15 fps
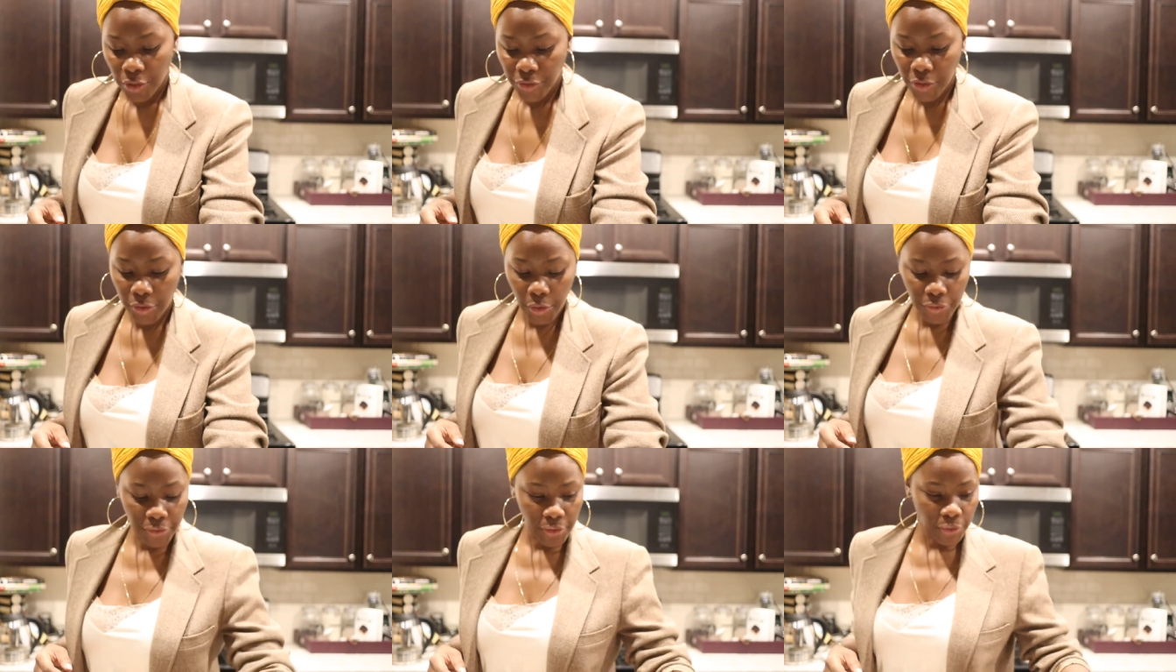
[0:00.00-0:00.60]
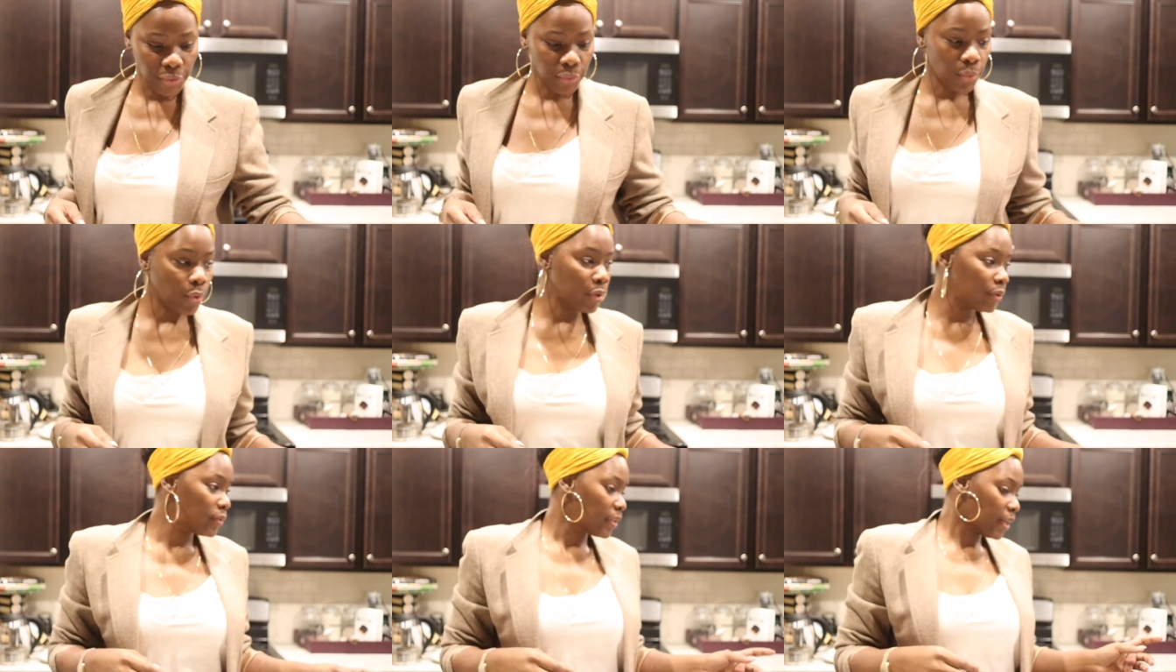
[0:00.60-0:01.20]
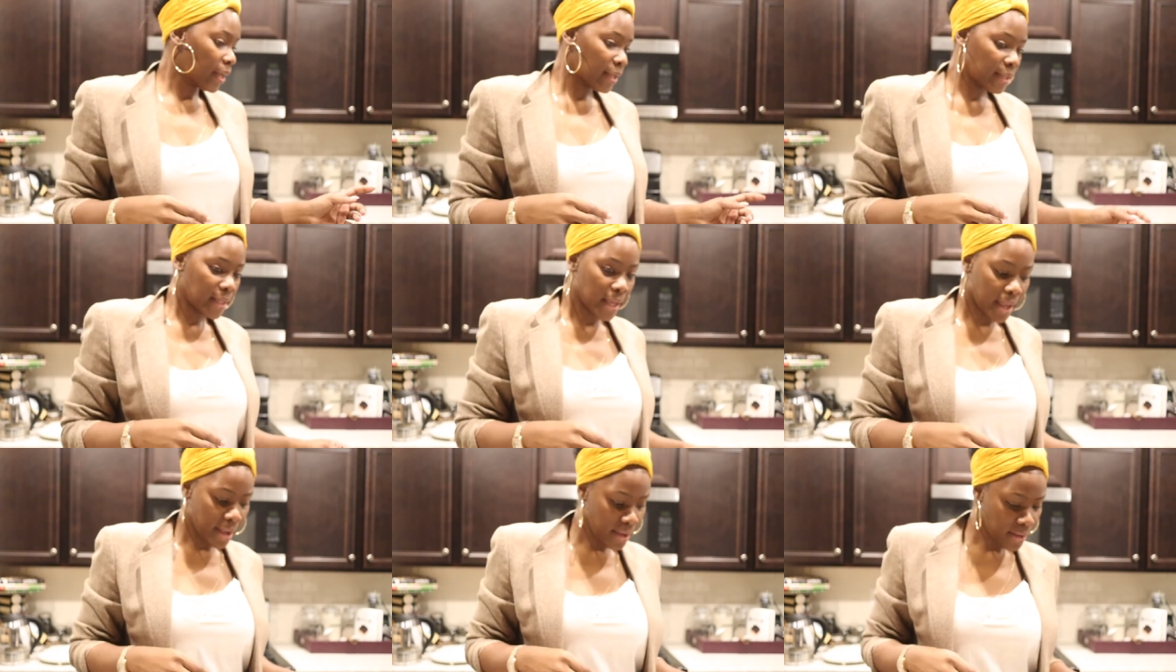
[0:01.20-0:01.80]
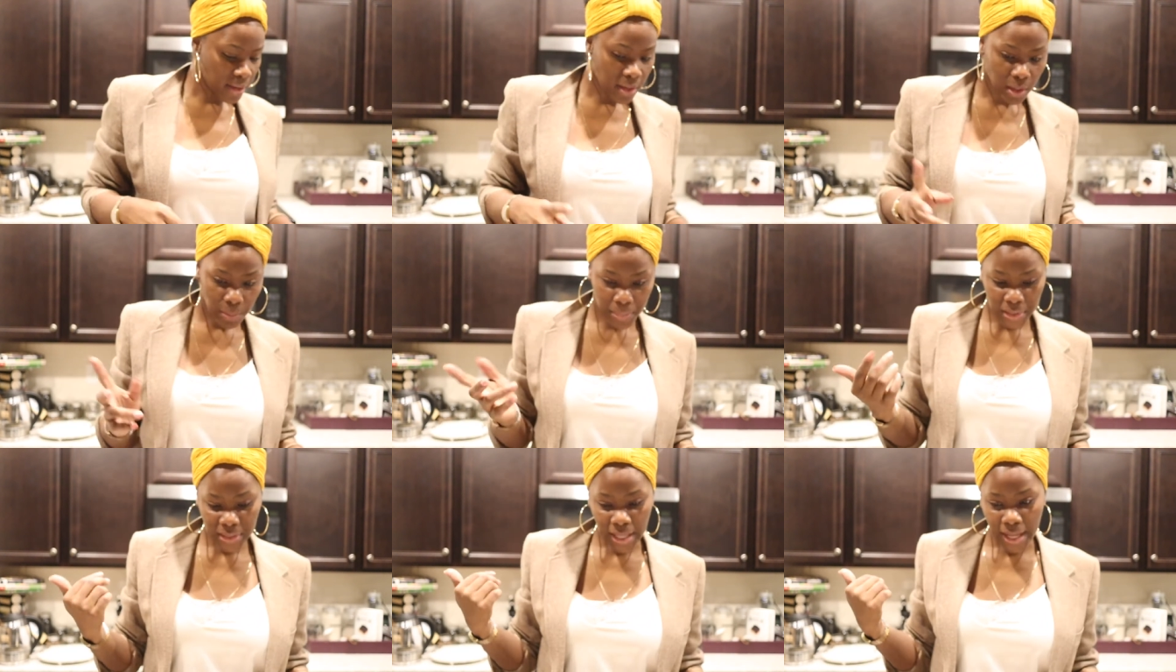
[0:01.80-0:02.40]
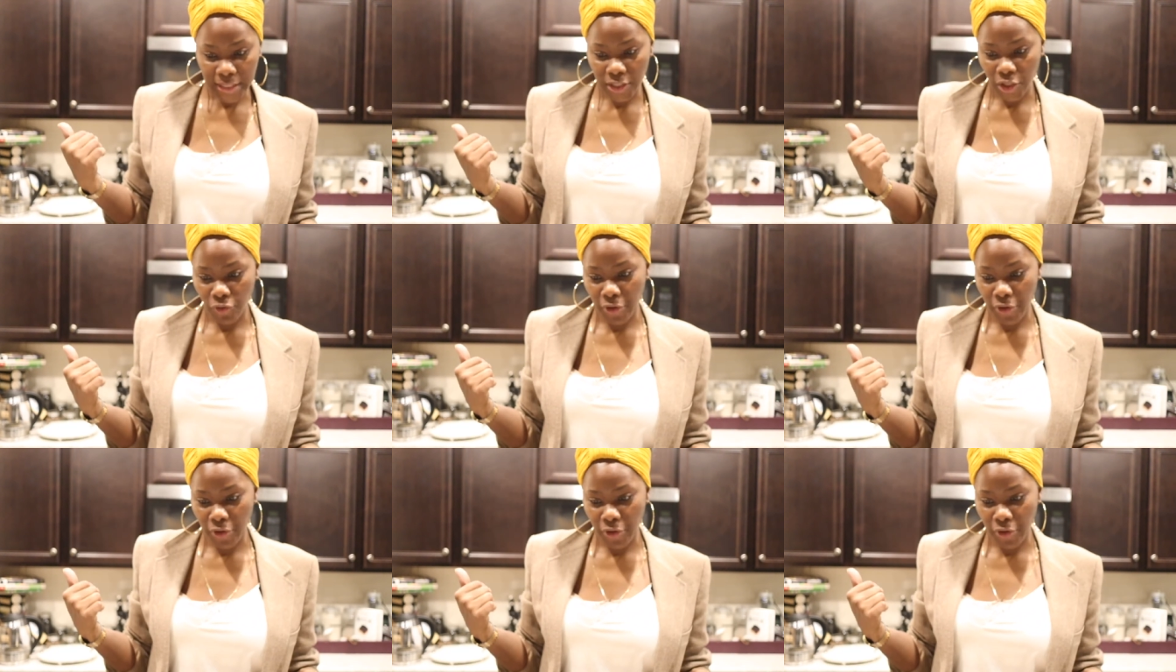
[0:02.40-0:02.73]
So those are the two oils that I get besides the